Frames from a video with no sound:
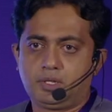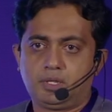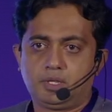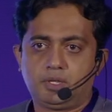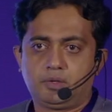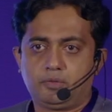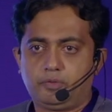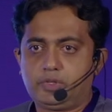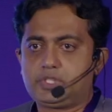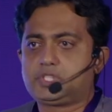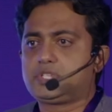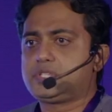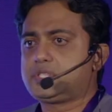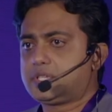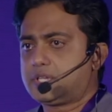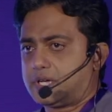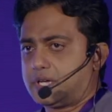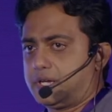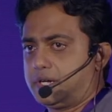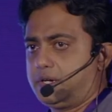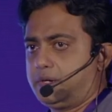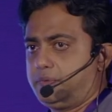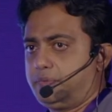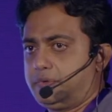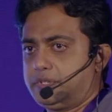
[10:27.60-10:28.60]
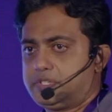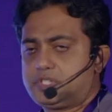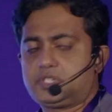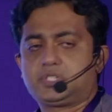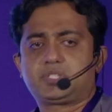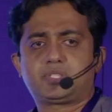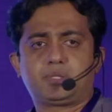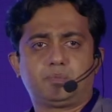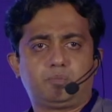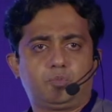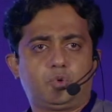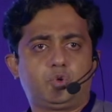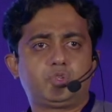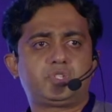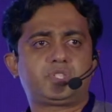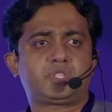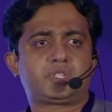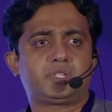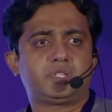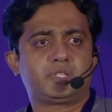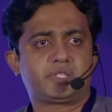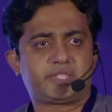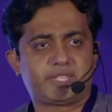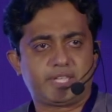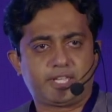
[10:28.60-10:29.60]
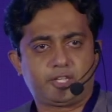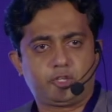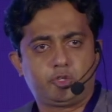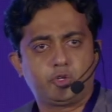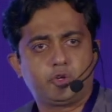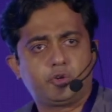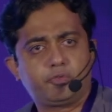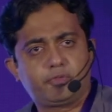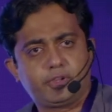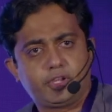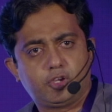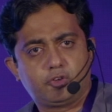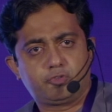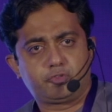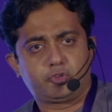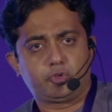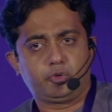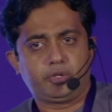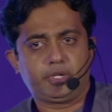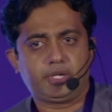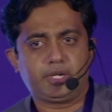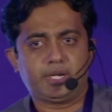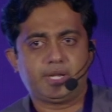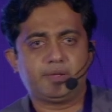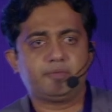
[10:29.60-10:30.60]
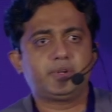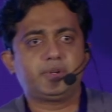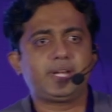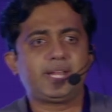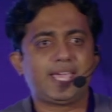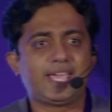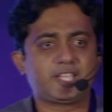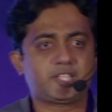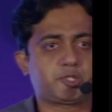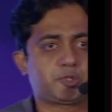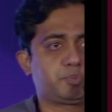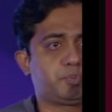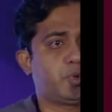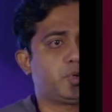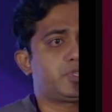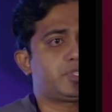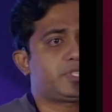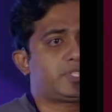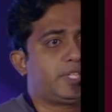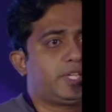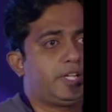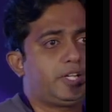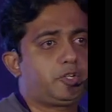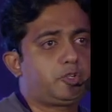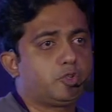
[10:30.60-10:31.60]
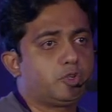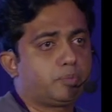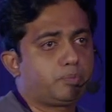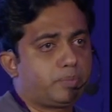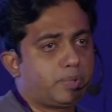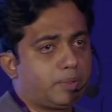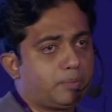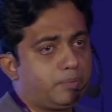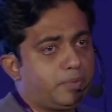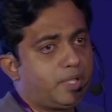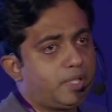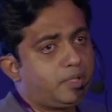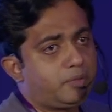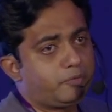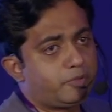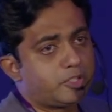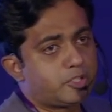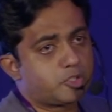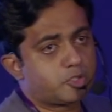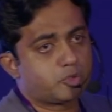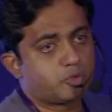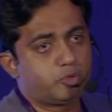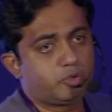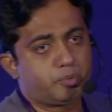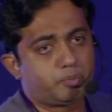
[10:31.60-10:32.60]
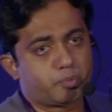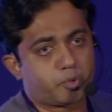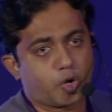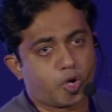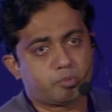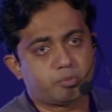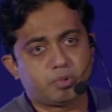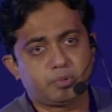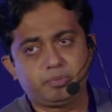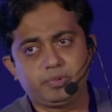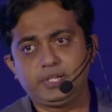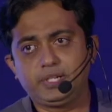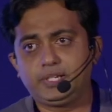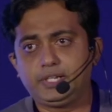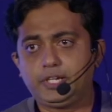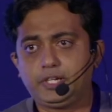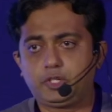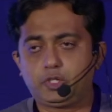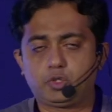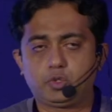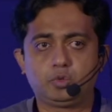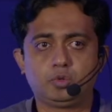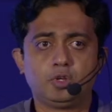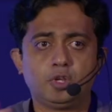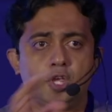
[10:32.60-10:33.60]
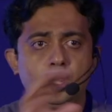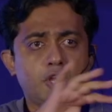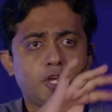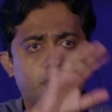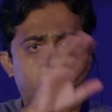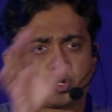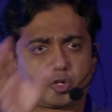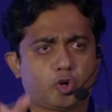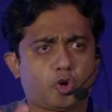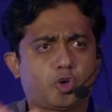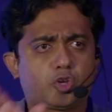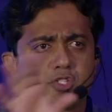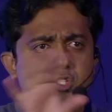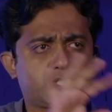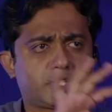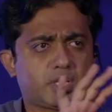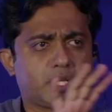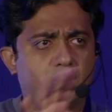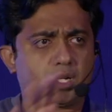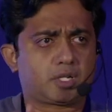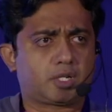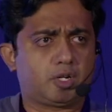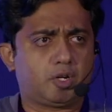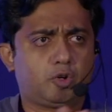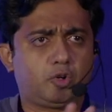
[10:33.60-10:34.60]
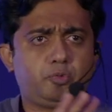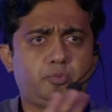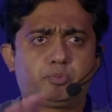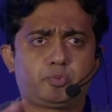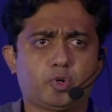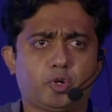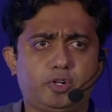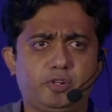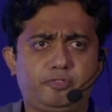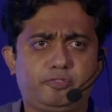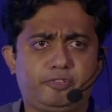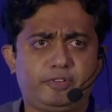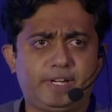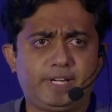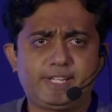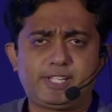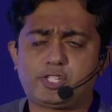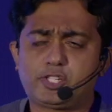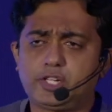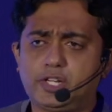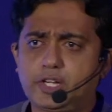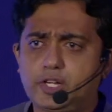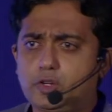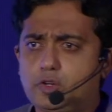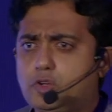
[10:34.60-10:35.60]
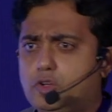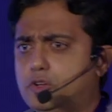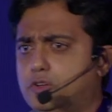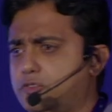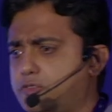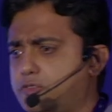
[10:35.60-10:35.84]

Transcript: which is the most secure way of doing it. Never expose it to a public, which could probably lead to cross-account proliferation and all of